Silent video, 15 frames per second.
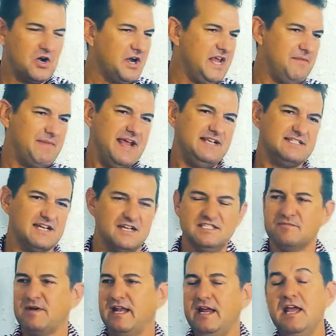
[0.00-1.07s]
He makes tons of
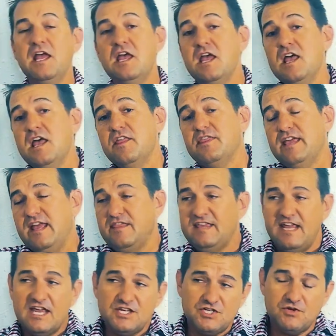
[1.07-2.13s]
money. Yeah.
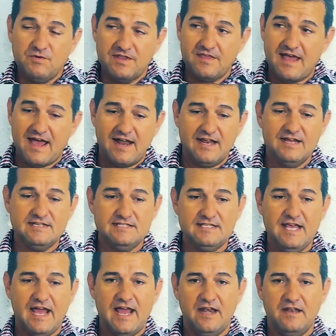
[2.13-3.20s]
The issue with that is
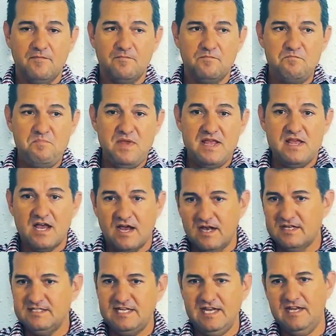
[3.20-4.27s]
that
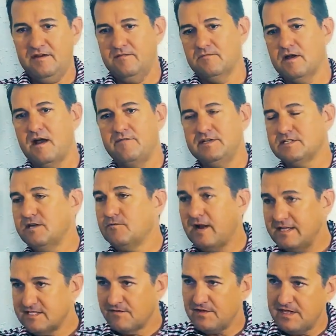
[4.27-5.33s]
because he obviously
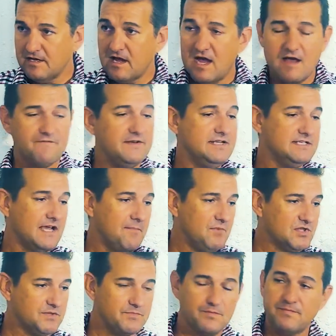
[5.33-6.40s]
writes everything off and he's got
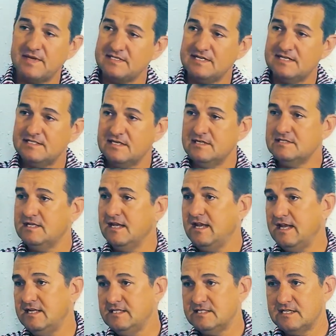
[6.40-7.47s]
multiple businesses and
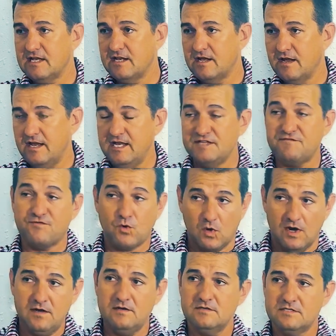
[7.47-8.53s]
he's
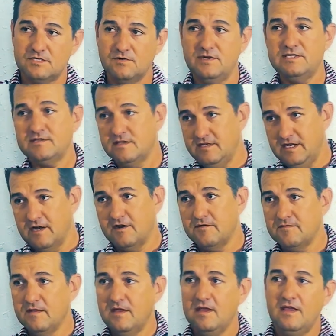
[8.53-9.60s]
foreign, so he's
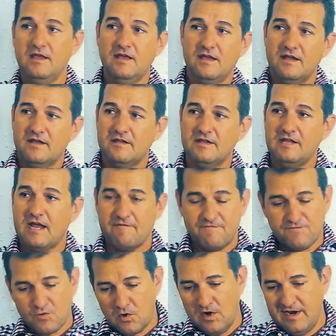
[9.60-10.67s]
you got
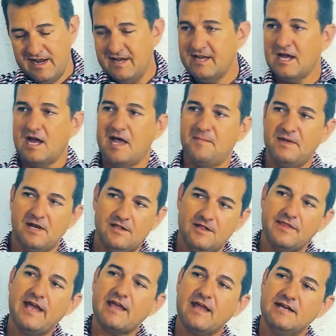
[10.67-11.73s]
foreign income and all of
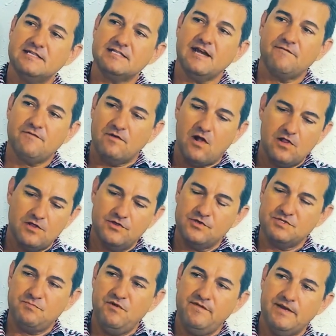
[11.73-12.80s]
that kind of stuff. All of
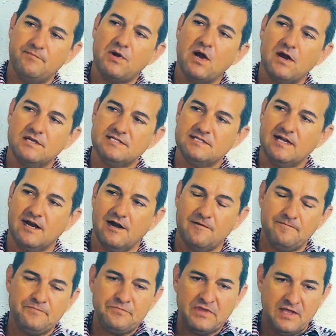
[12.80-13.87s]
those moving parts there.
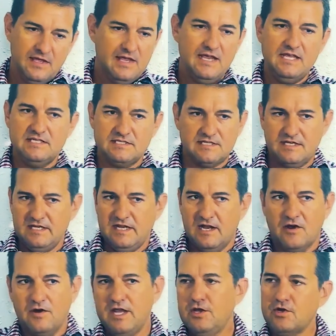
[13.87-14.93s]
He
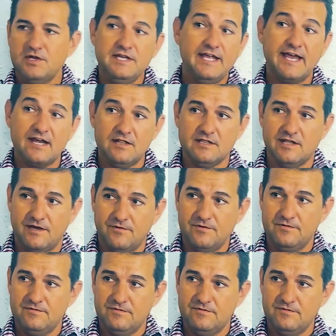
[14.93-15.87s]
couldn't get a loan.